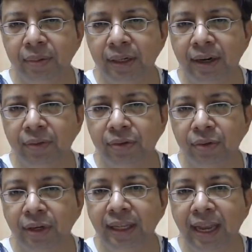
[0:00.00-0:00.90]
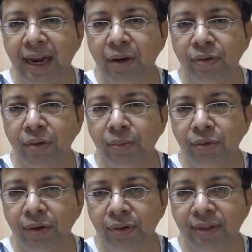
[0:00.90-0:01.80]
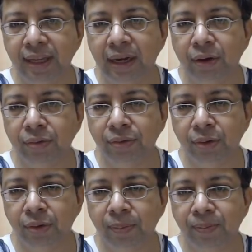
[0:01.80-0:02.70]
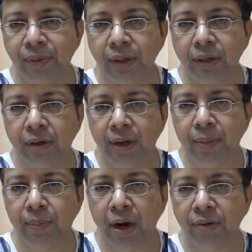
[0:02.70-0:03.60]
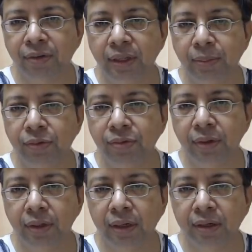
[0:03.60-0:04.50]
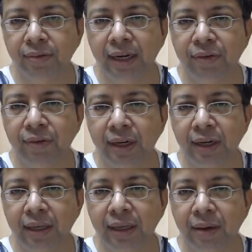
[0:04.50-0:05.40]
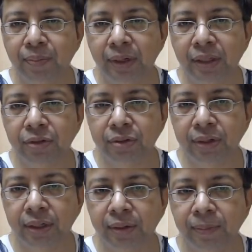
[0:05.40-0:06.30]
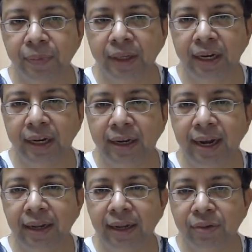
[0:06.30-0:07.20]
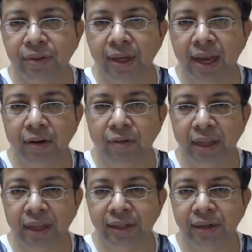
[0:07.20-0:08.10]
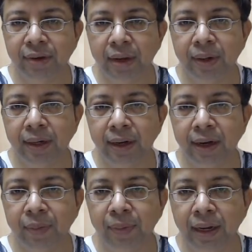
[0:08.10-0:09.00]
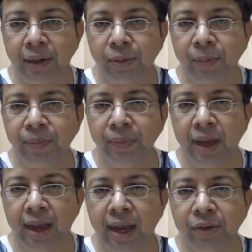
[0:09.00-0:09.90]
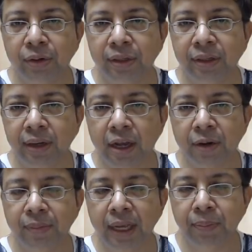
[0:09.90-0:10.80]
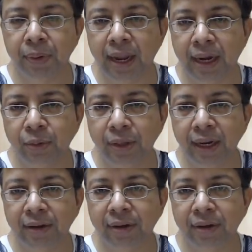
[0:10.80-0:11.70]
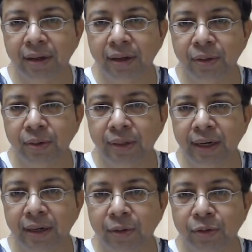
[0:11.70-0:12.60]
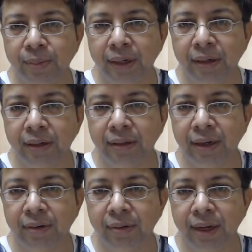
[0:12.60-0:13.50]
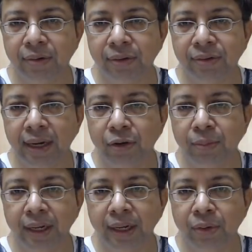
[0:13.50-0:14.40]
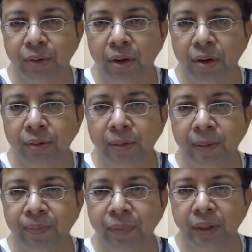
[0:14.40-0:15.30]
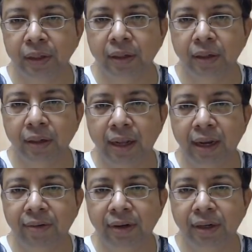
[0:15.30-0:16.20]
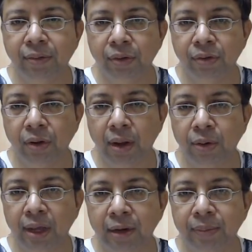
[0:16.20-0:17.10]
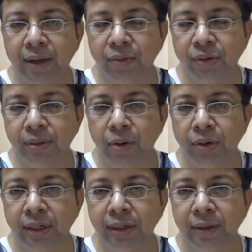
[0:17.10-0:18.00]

But that was not the end of a move. It was the end of, one part of the move, where definitely companies which were in debt, and there was a high inflation environment. And let me tell you, I thought the RBI prior to that, that announcement that was sent to me, and I don't know how relevant it was or loud RBI was about it.